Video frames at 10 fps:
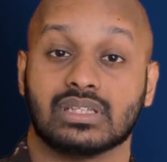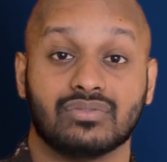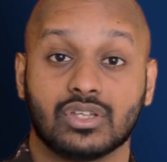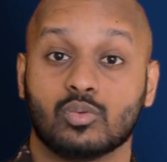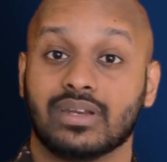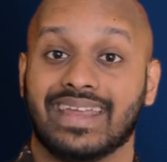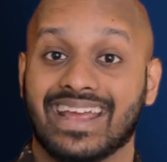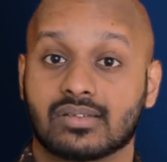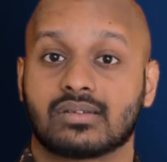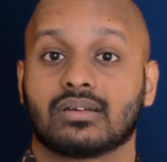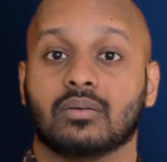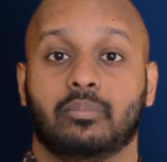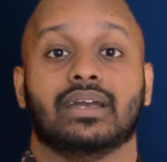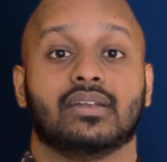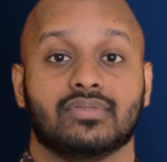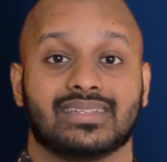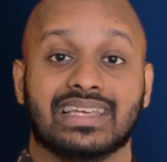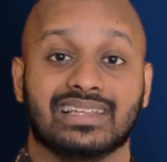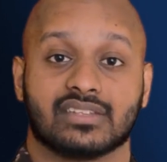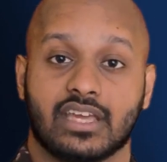giving you an extra competitive
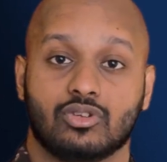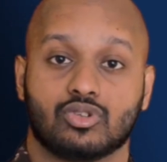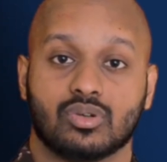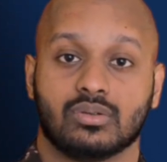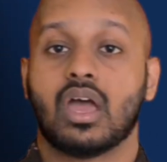sales edge.